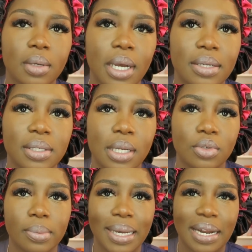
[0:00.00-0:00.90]
Yeah, it's not
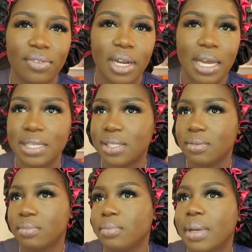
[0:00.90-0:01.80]
too bad. I feel like I
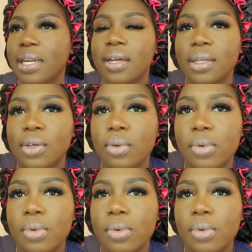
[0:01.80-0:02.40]
made it a little